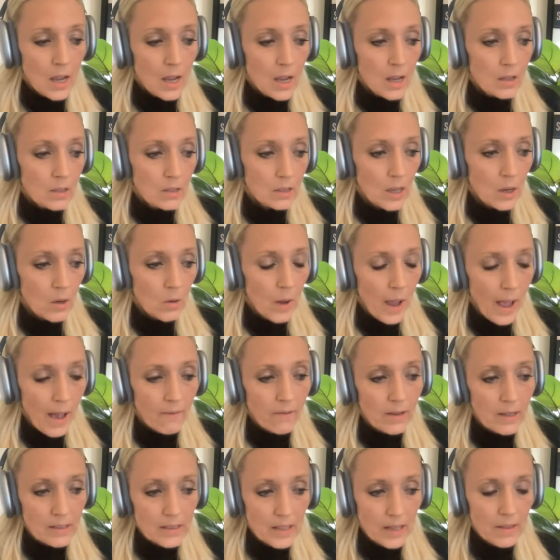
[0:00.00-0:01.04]
So,
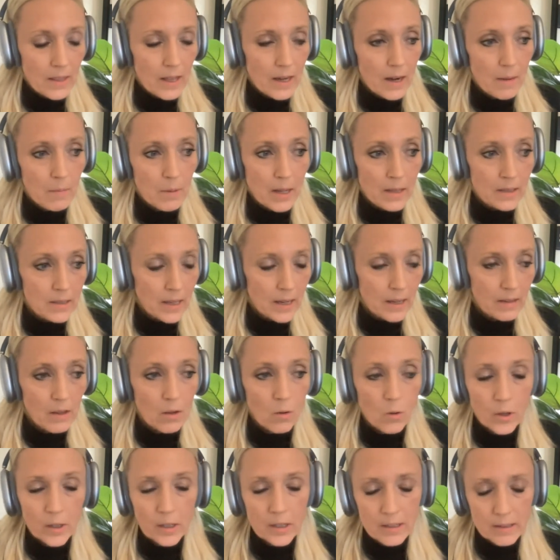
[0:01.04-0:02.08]
having said that, I'm not saying that
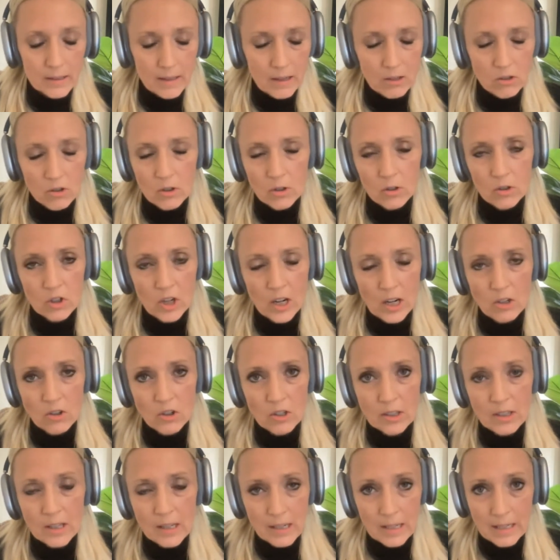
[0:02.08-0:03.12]
organizational change
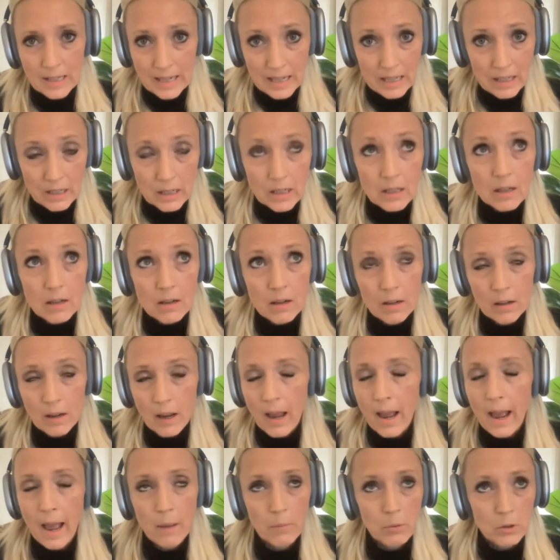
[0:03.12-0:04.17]
isn't needed.
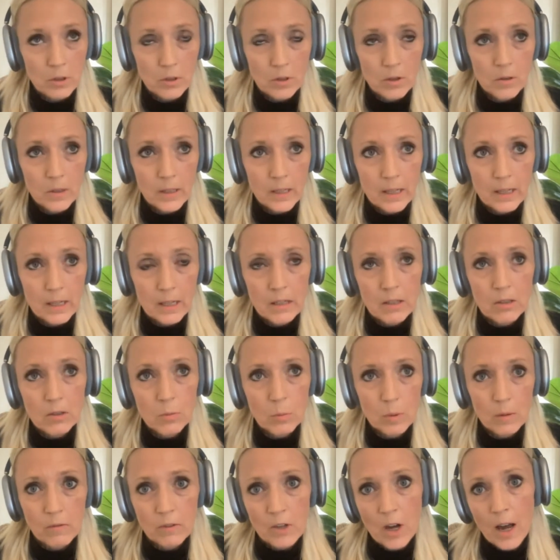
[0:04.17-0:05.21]
Absolutely, it is.
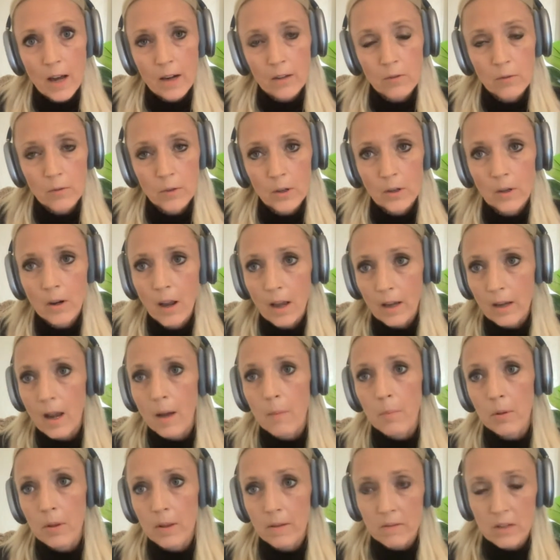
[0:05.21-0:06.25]
We've talked for a
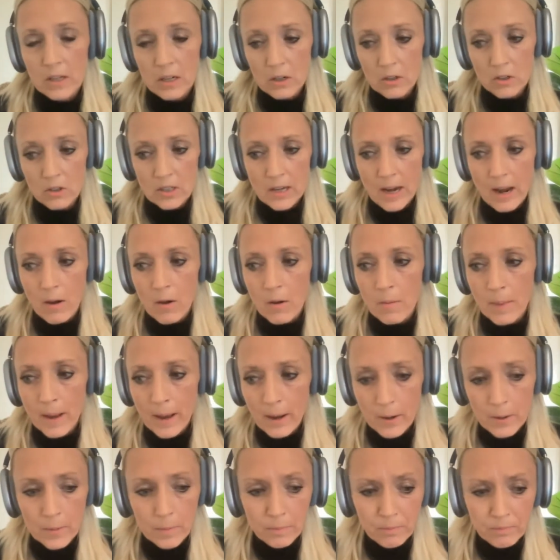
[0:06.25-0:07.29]
couple of years now
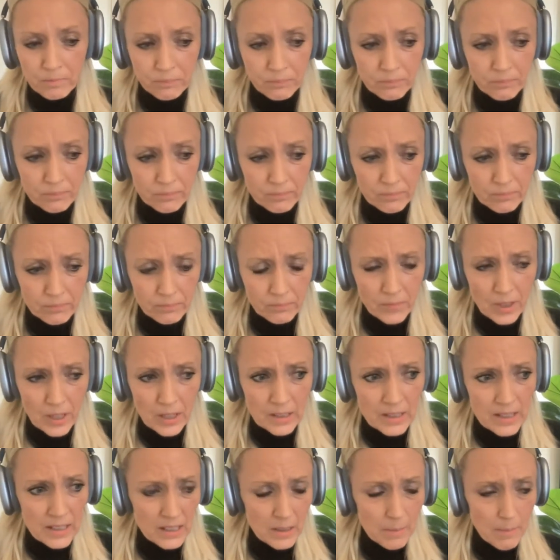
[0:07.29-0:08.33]
about
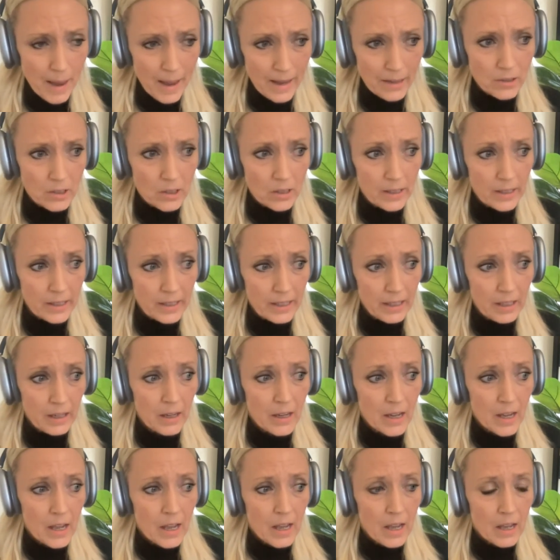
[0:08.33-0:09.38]
dismantling
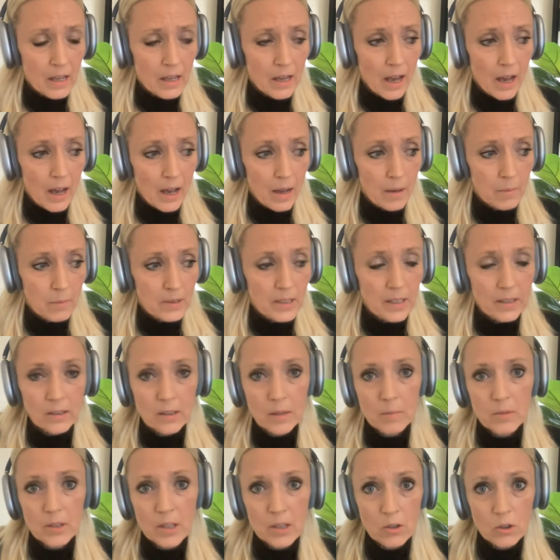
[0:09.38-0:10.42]
um,
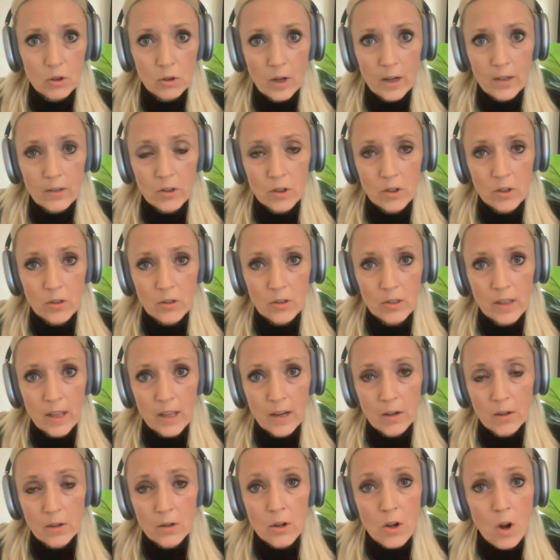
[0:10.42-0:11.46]
systems and structures that
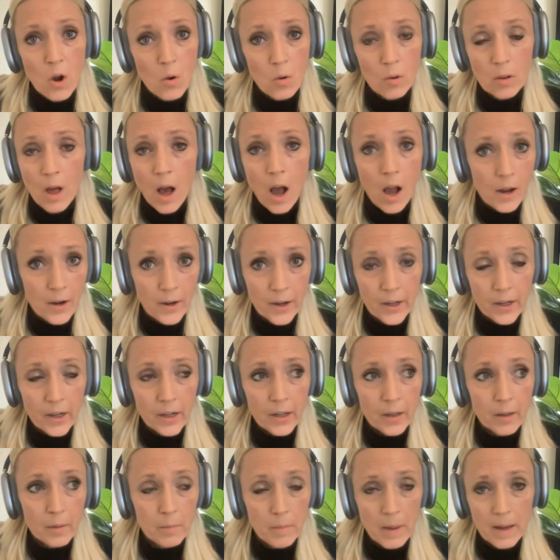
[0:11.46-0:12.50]
are no
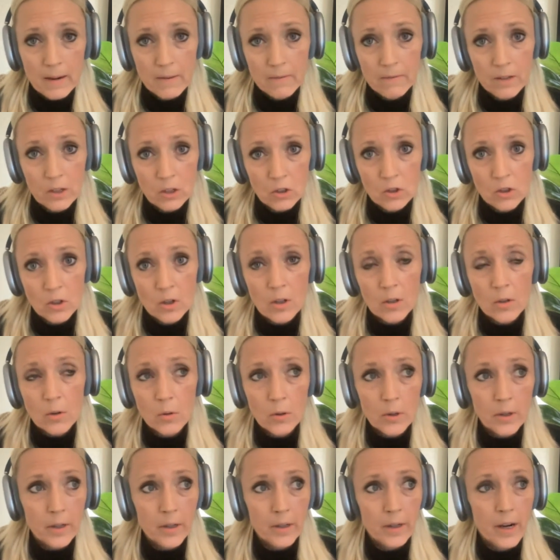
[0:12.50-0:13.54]
longer beneficial
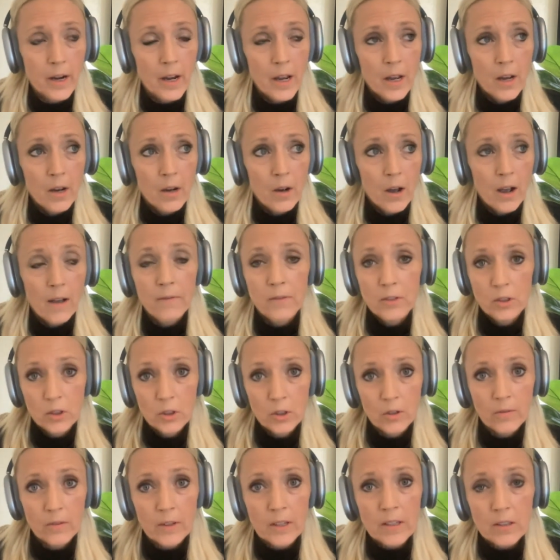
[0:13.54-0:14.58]
or of
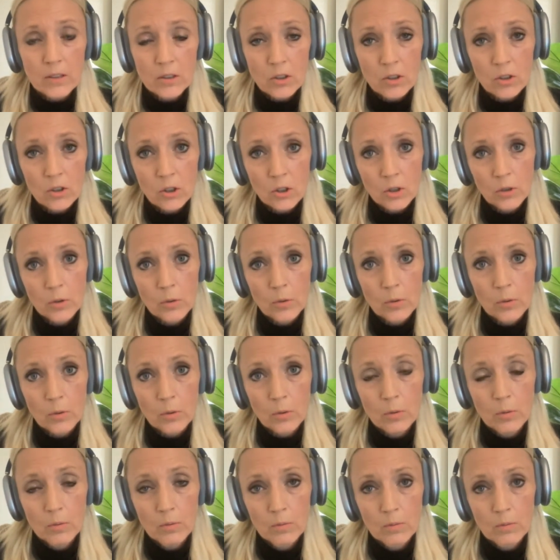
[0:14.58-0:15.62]
service to